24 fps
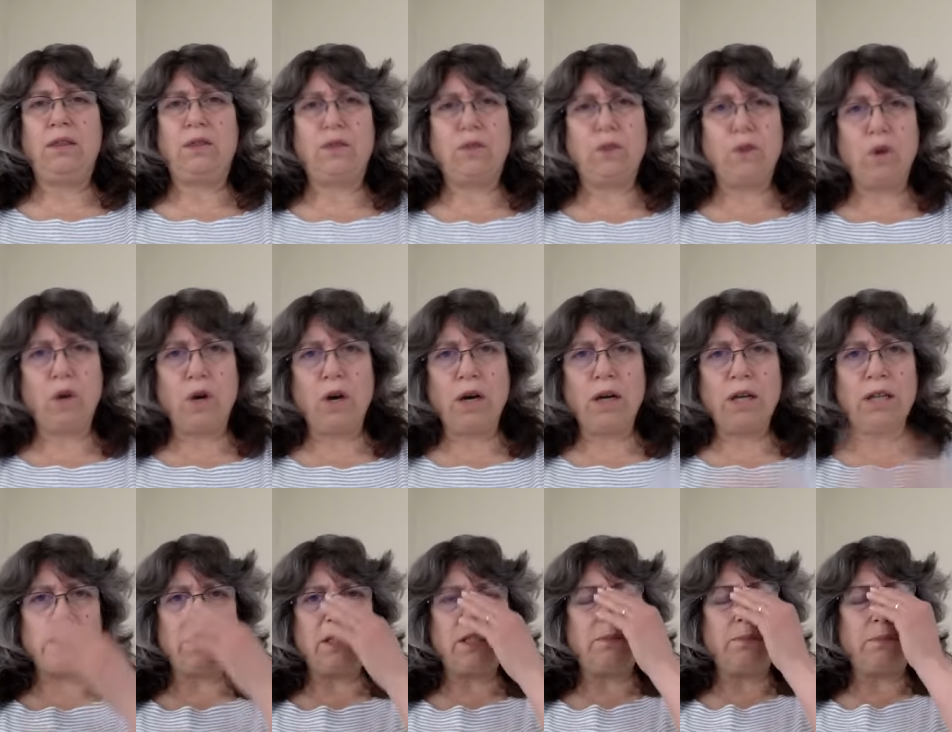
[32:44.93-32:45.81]

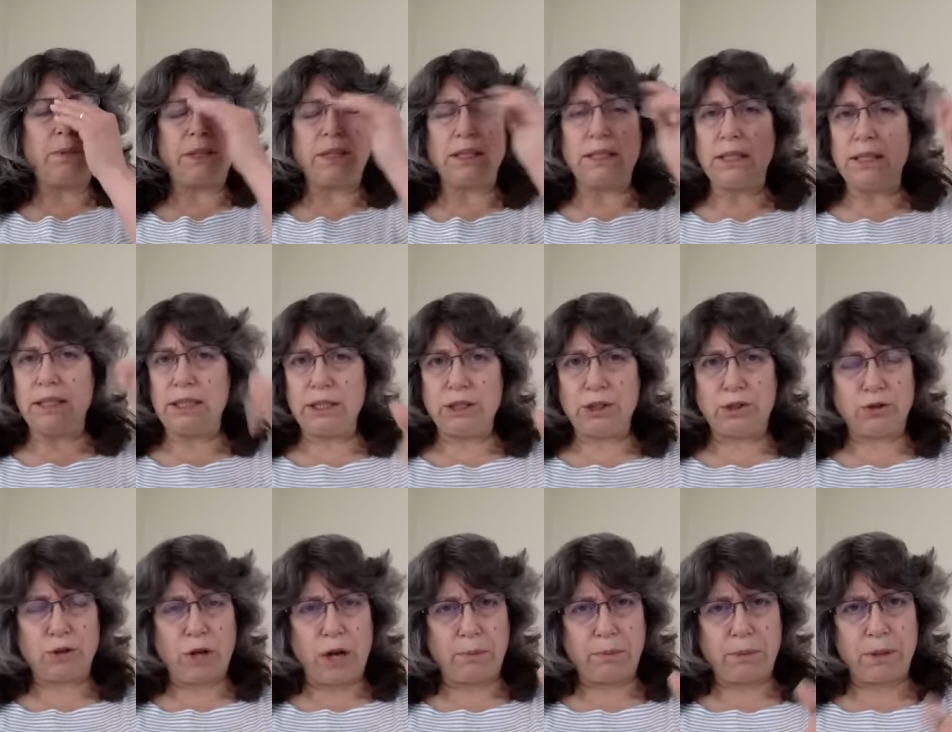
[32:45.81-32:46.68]
thoughts, please
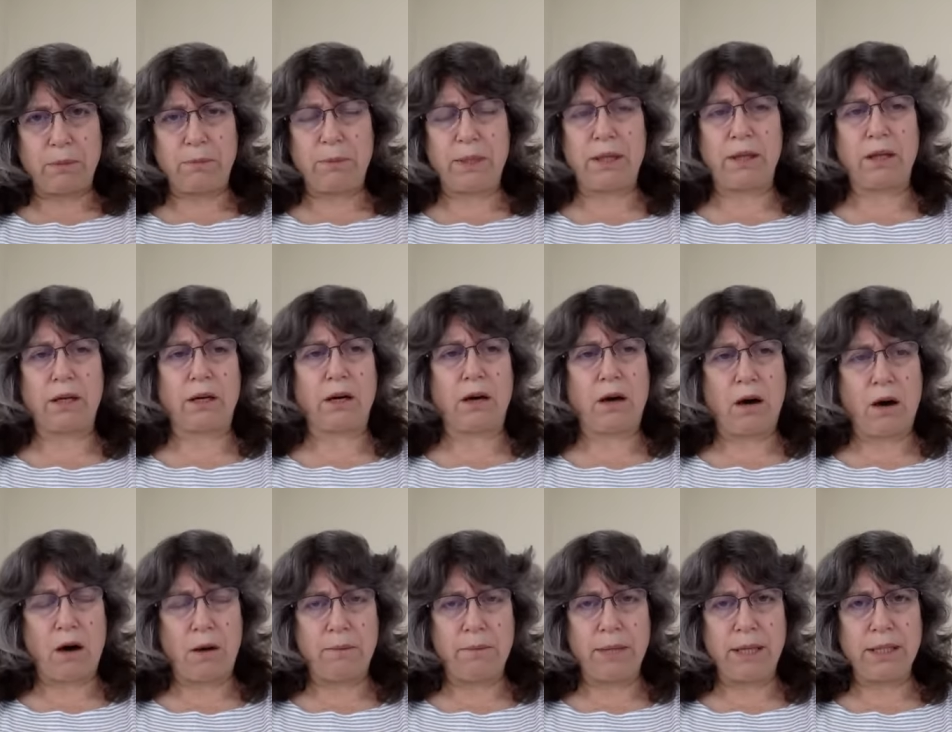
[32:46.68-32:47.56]
drop them in the
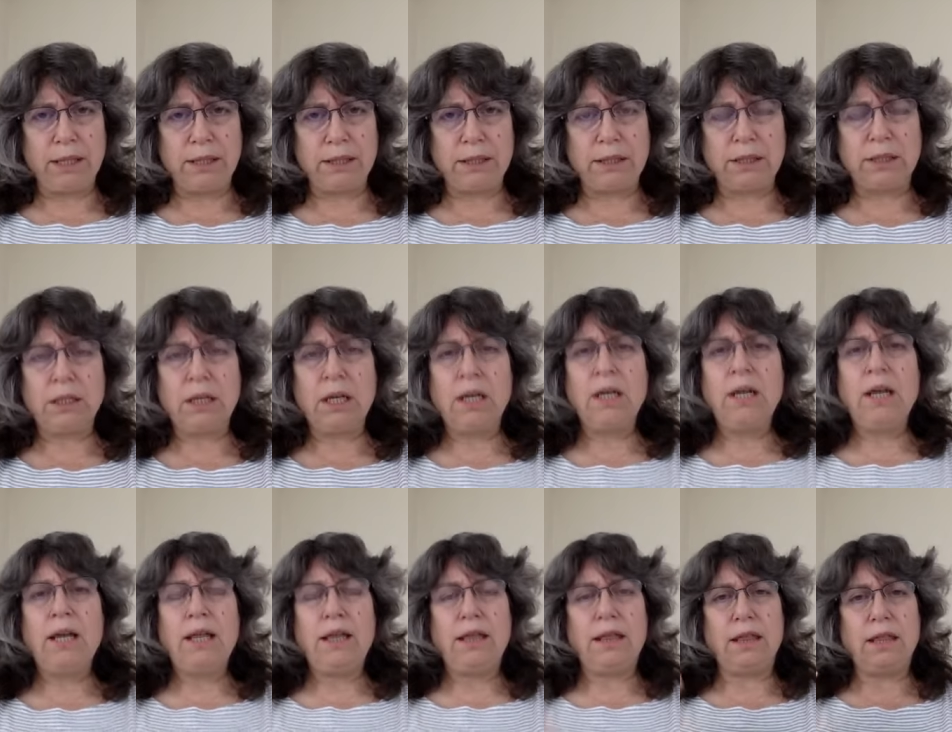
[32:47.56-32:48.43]
comments.
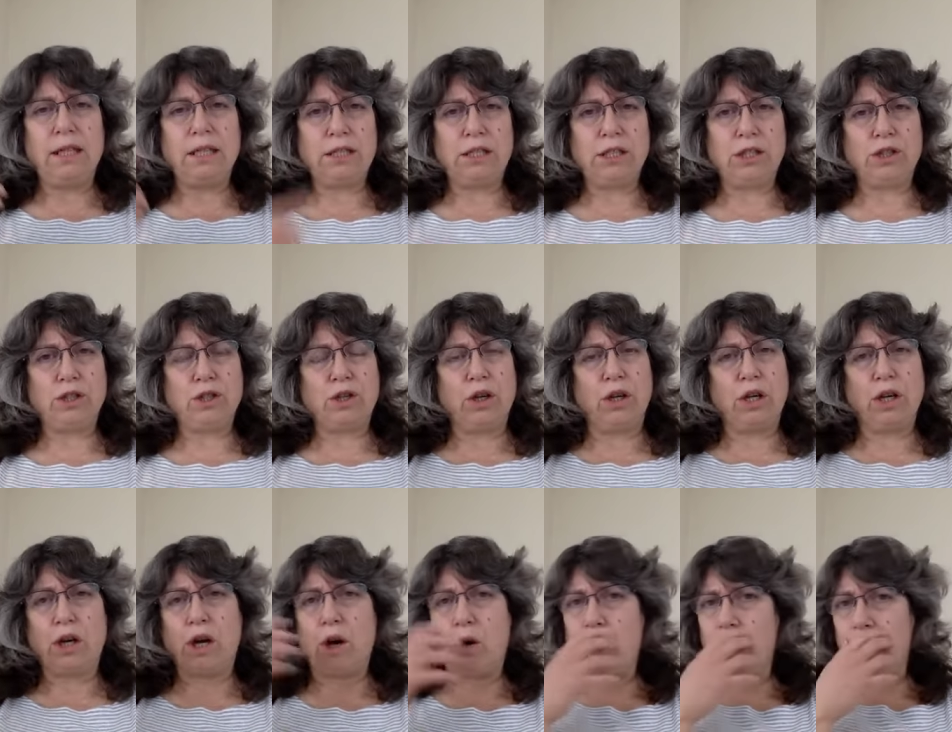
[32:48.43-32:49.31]
This is going
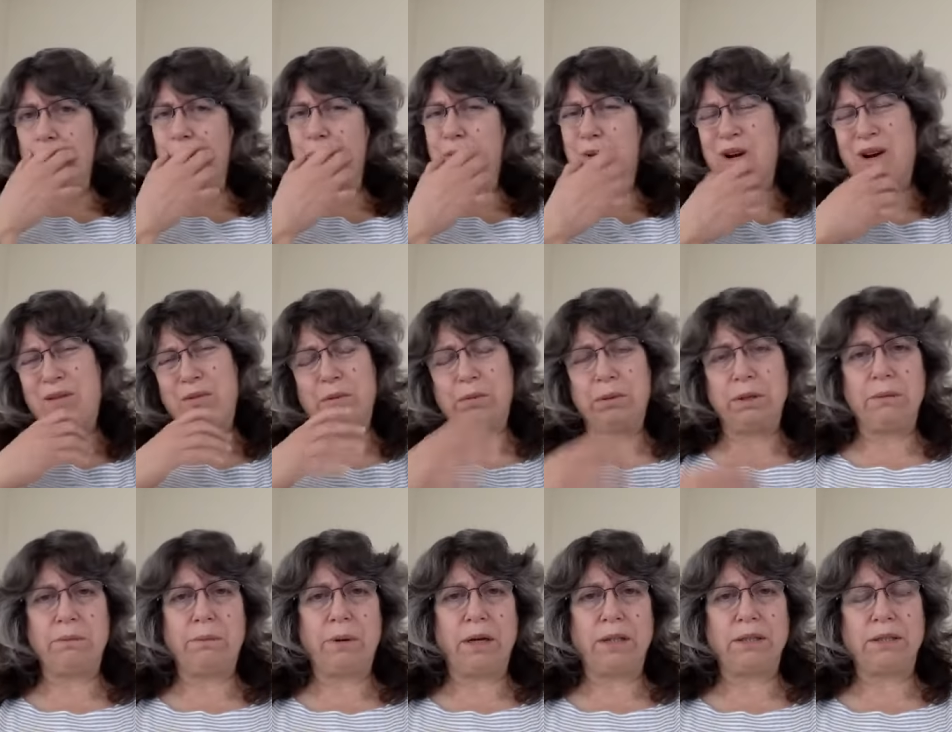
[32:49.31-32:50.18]
to go up
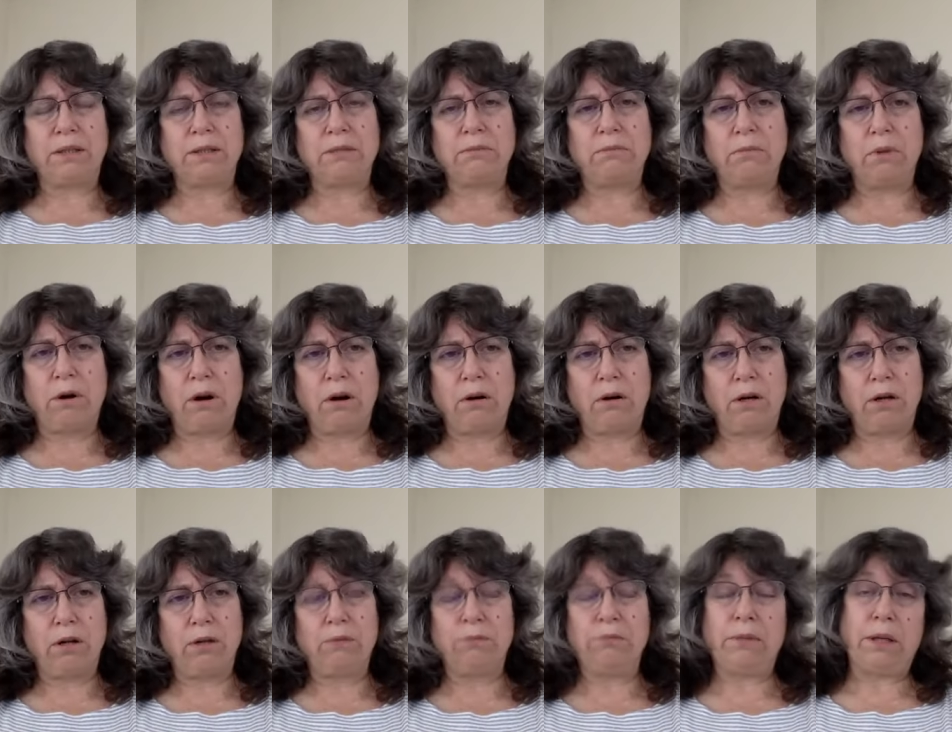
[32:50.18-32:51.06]
probably by
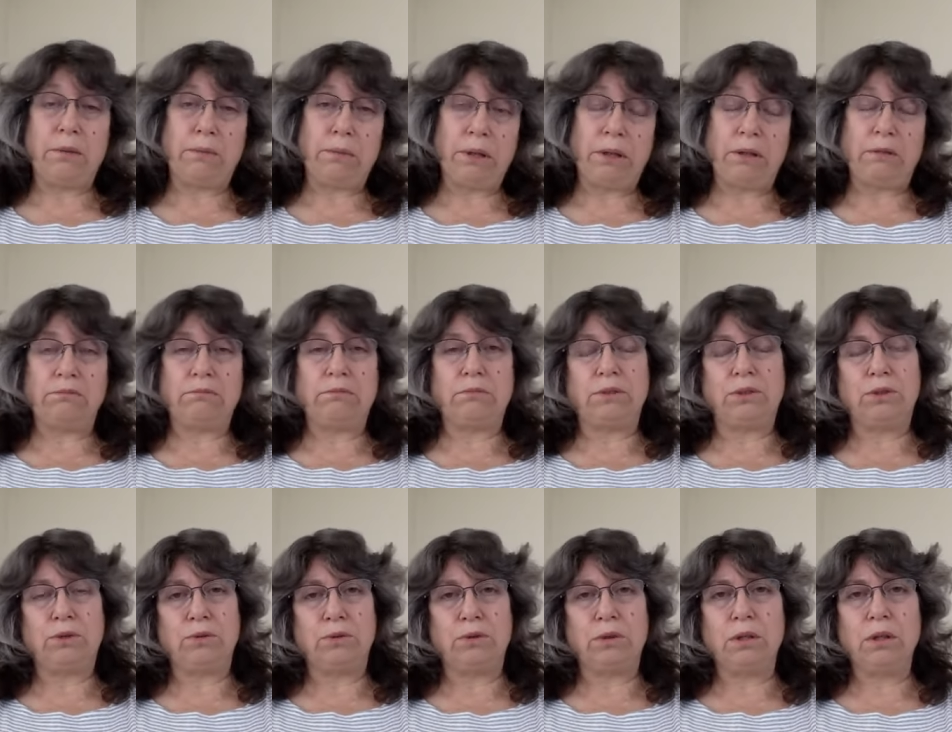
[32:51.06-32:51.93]
tomorrow, maybe
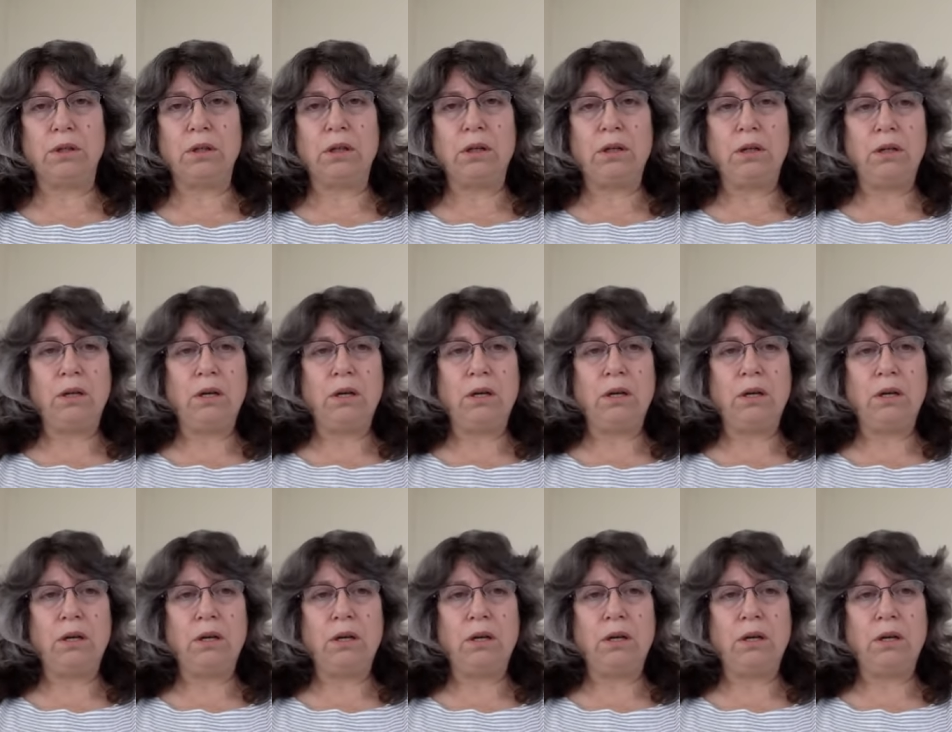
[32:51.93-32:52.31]
sooner,